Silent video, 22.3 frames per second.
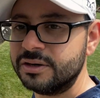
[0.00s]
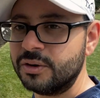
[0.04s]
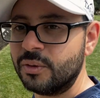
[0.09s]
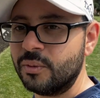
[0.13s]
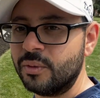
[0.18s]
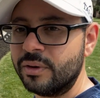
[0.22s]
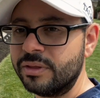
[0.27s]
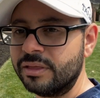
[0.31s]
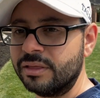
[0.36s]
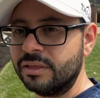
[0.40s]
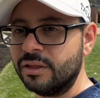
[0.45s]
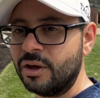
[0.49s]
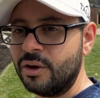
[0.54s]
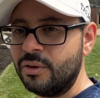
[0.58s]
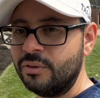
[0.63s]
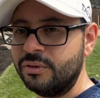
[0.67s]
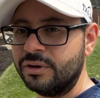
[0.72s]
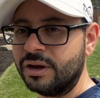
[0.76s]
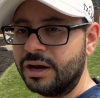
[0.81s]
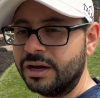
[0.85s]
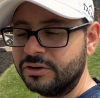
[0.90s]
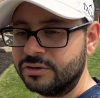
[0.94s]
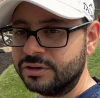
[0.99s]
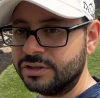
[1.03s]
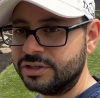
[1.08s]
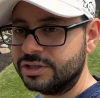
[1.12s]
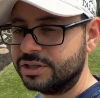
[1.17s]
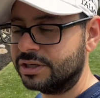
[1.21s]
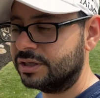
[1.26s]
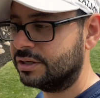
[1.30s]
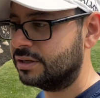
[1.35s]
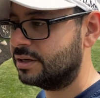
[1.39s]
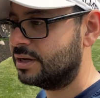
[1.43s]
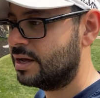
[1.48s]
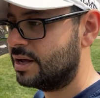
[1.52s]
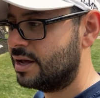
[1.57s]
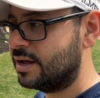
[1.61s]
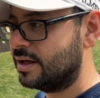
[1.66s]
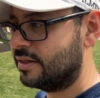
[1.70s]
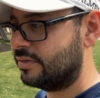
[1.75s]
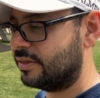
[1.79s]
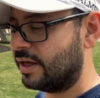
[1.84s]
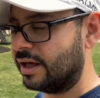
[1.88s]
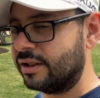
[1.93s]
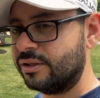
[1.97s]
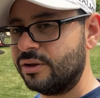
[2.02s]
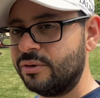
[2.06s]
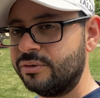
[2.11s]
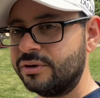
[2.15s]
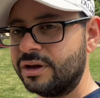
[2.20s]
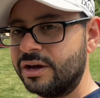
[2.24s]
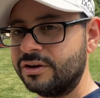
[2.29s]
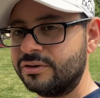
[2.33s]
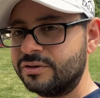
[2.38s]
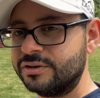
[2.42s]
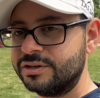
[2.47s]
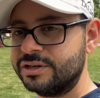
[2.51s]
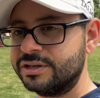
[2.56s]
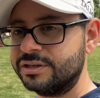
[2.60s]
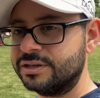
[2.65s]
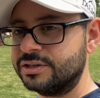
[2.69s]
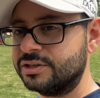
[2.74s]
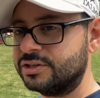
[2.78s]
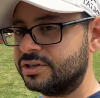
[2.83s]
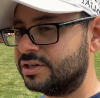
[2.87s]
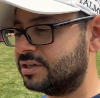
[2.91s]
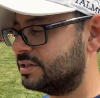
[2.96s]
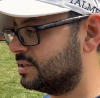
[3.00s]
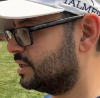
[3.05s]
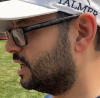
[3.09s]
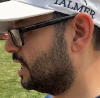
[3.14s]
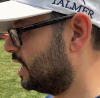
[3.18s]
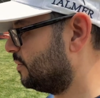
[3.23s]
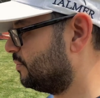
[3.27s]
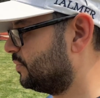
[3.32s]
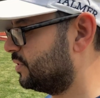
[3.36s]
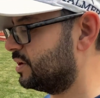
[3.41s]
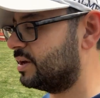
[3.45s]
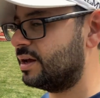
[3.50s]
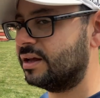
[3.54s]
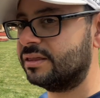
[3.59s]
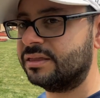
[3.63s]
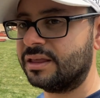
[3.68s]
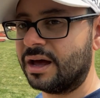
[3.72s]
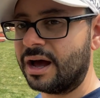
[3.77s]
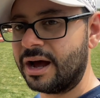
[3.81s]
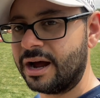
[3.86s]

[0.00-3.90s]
with low nitrogen. That low nitrogen is just to help to get the